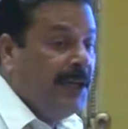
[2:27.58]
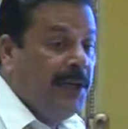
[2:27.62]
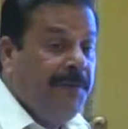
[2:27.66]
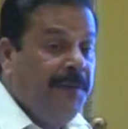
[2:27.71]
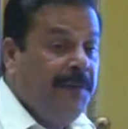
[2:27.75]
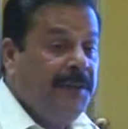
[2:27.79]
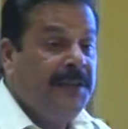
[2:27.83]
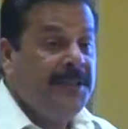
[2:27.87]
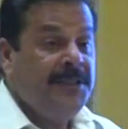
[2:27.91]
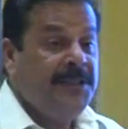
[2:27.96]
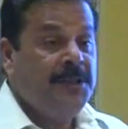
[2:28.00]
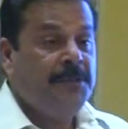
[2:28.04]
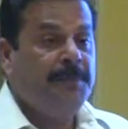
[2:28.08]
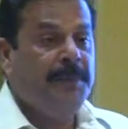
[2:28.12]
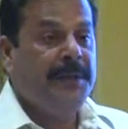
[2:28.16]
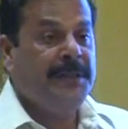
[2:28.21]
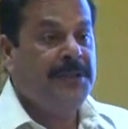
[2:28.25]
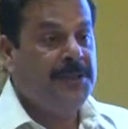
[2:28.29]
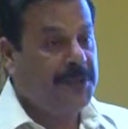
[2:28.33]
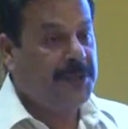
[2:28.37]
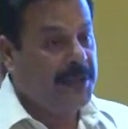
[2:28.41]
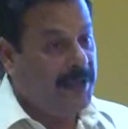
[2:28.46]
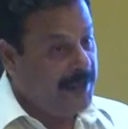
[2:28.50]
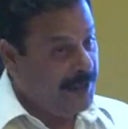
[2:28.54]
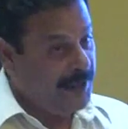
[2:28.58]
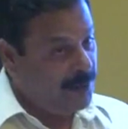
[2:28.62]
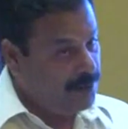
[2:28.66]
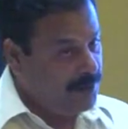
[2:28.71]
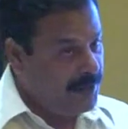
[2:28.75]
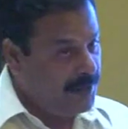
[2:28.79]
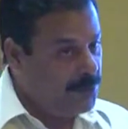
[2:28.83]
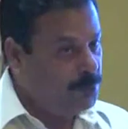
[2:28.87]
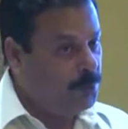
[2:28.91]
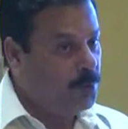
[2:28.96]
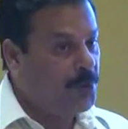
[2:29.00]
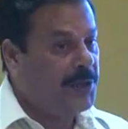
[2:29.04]
Evidence-based
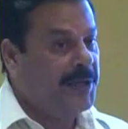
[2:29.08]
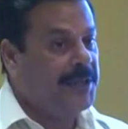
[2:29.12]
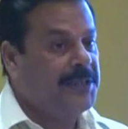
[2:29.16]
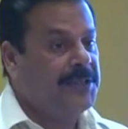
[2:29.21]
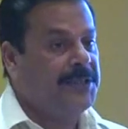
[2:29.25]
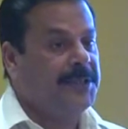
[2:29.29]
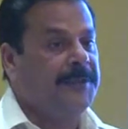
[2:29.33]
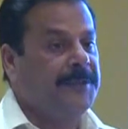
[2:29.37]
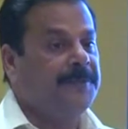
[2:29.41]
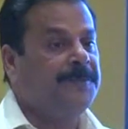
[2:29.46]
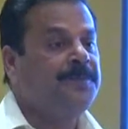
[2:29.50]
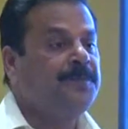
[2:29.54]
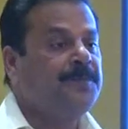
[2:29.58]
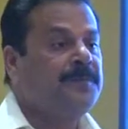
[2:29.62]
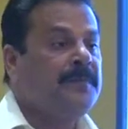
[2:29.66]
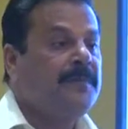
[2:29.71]
advocacy.